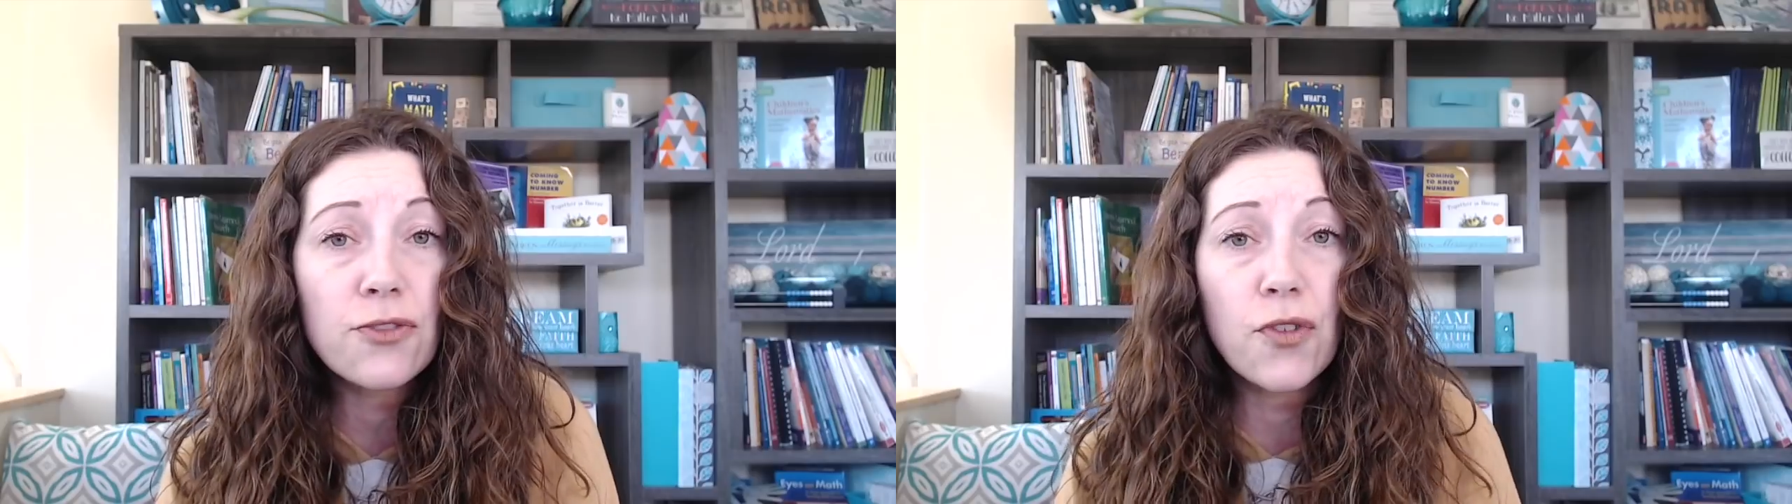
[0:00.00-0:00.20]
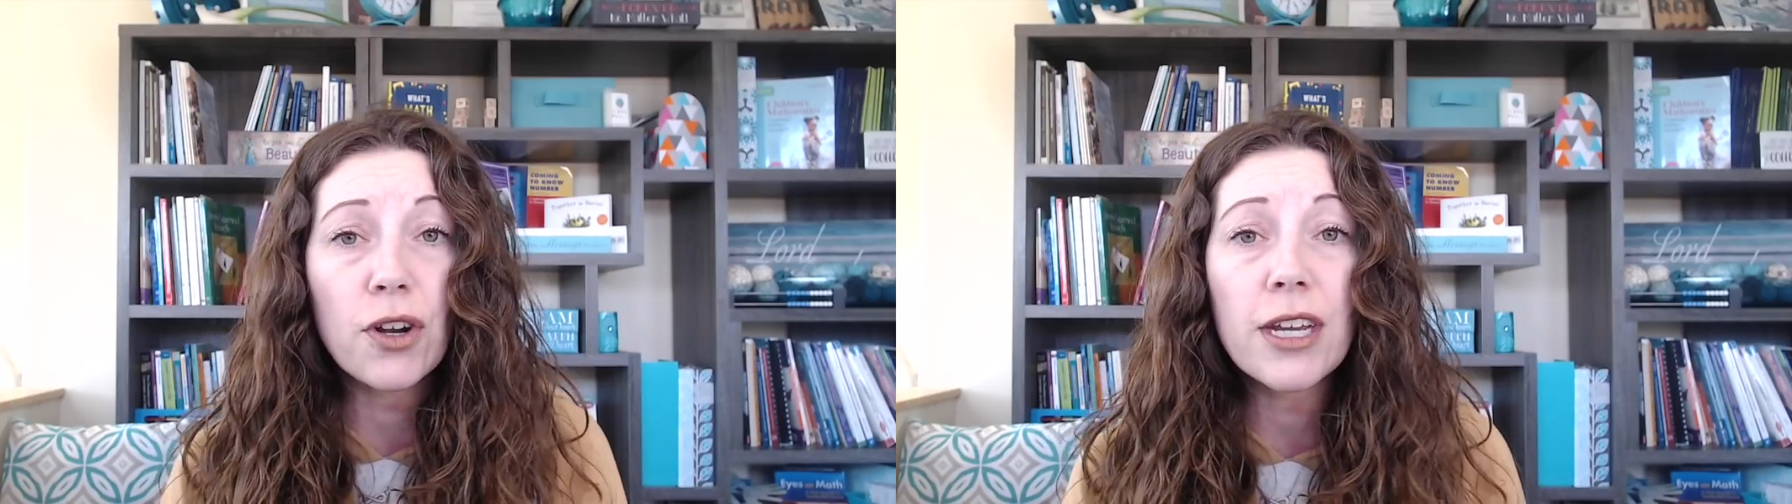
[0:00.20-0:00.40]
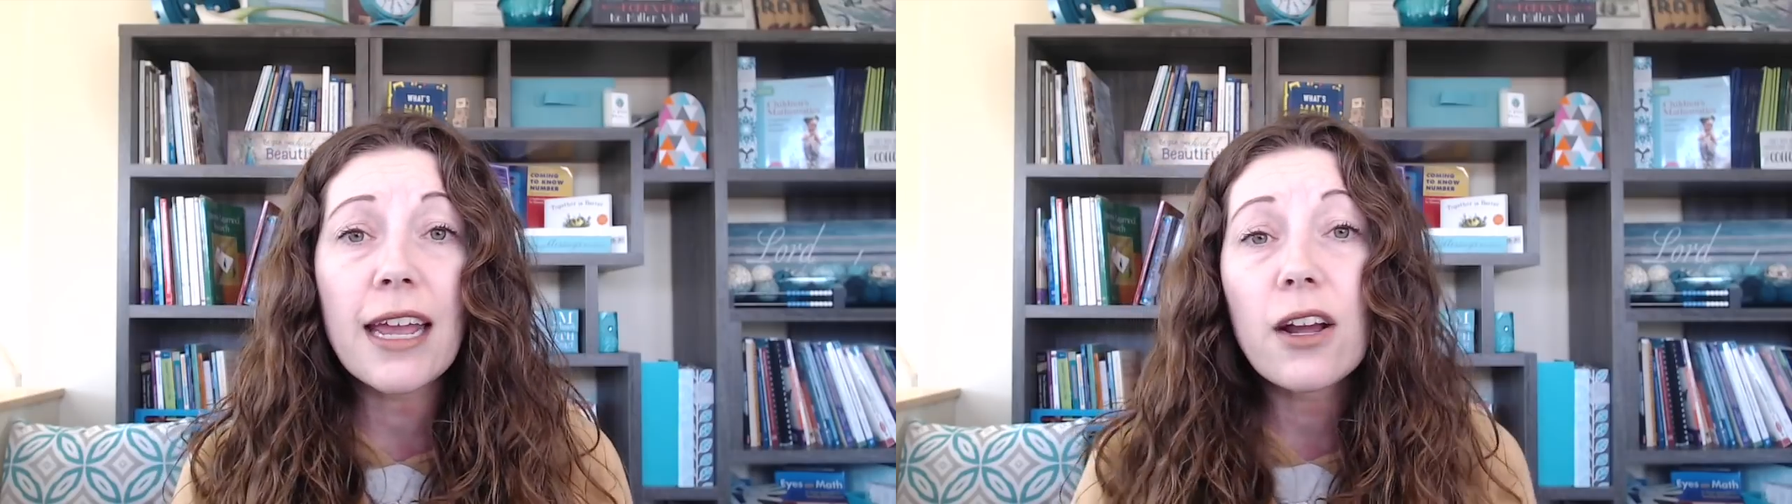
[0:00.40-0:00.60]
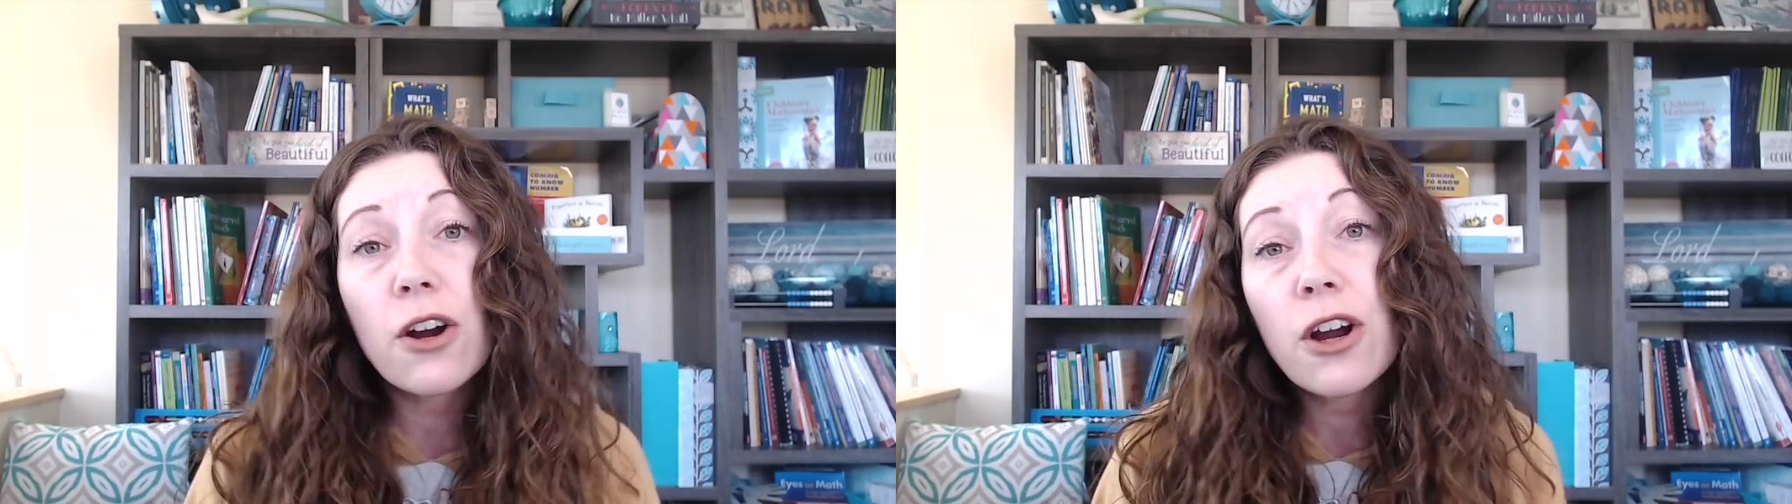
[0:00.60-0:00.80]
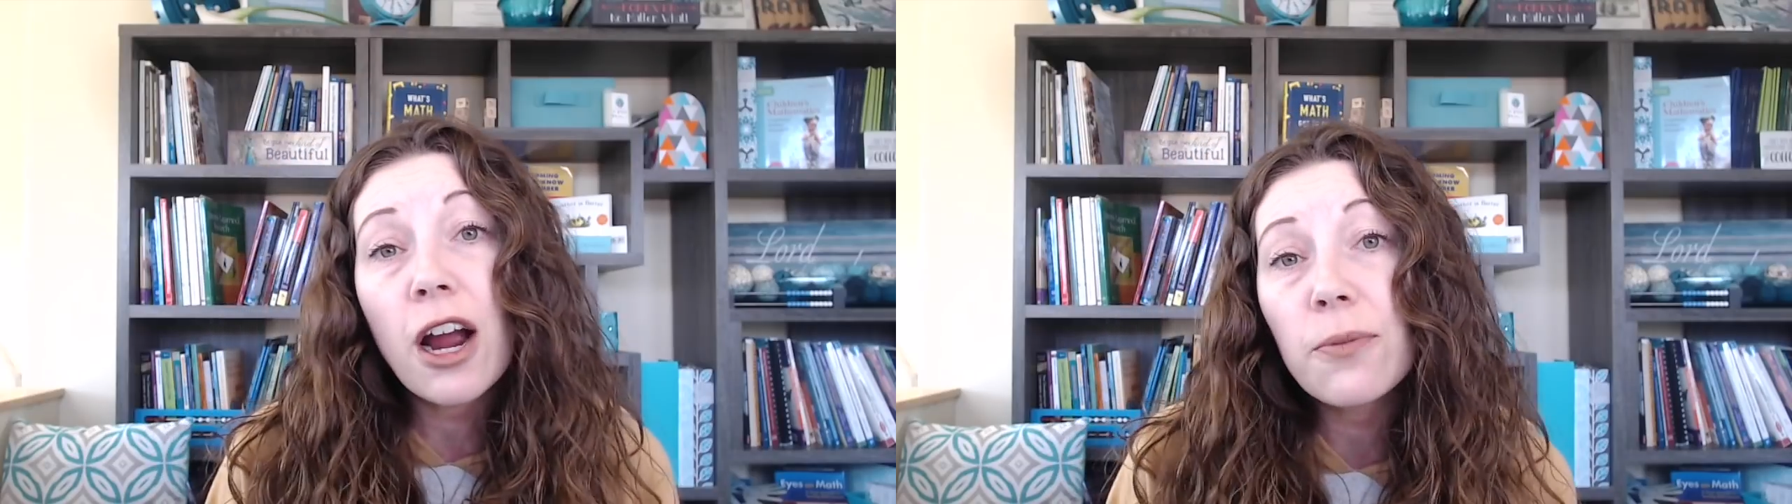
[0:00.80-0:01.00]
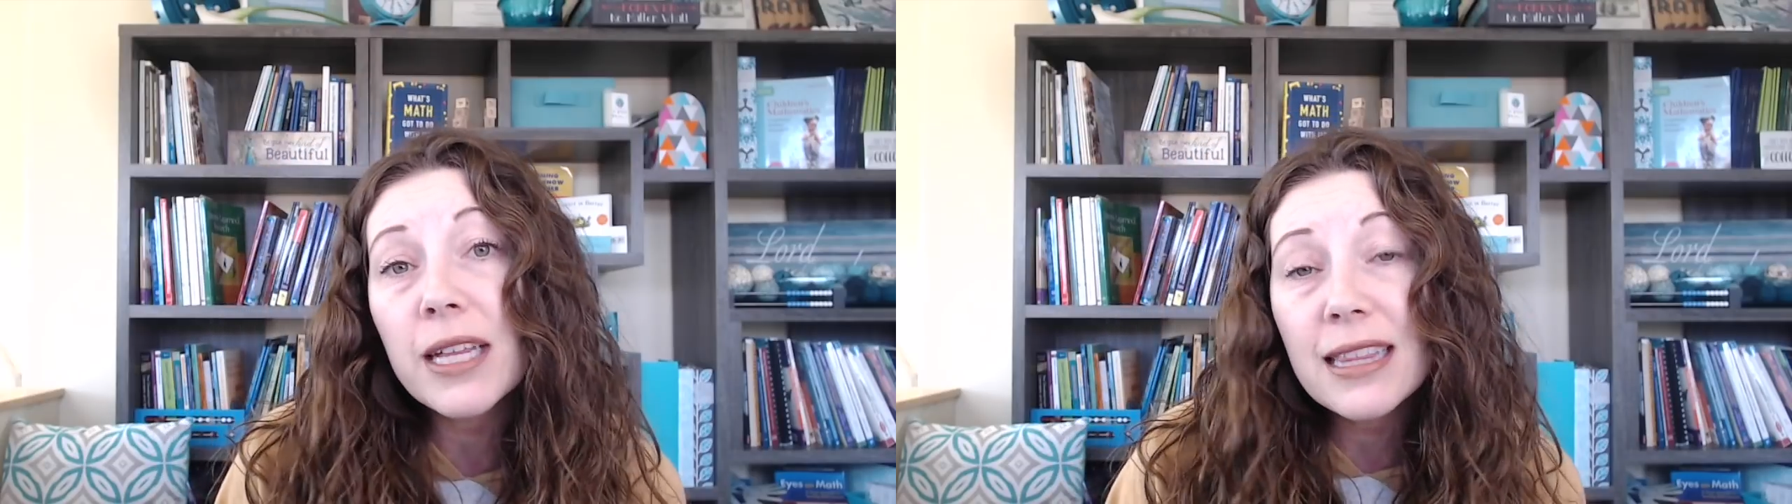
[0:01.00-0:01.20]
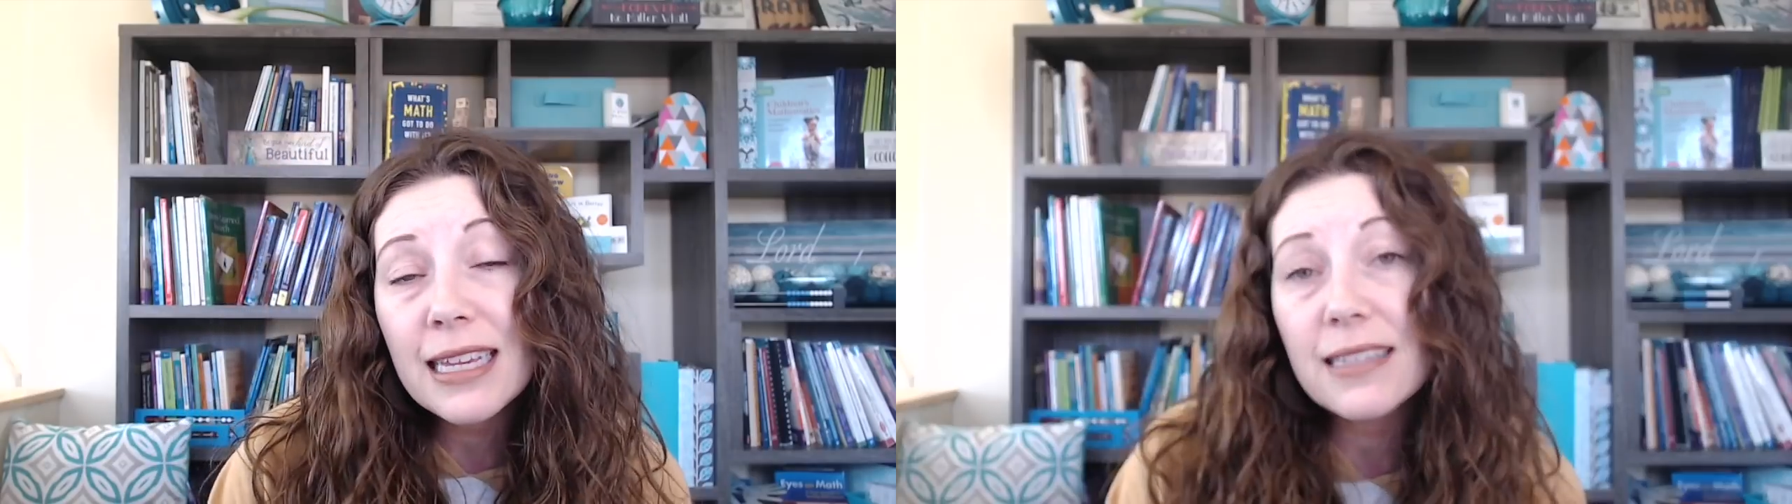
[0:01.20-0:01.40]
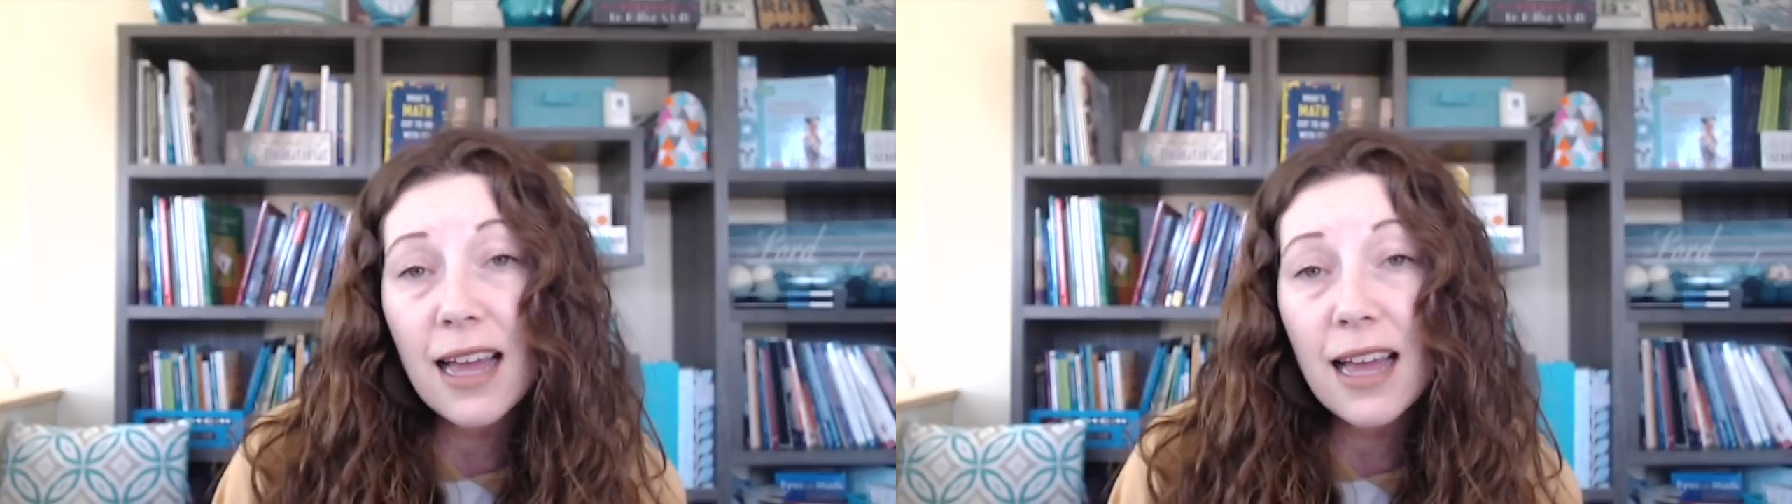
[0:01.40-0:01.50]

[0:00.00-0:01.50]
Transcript: Fortnite or are we,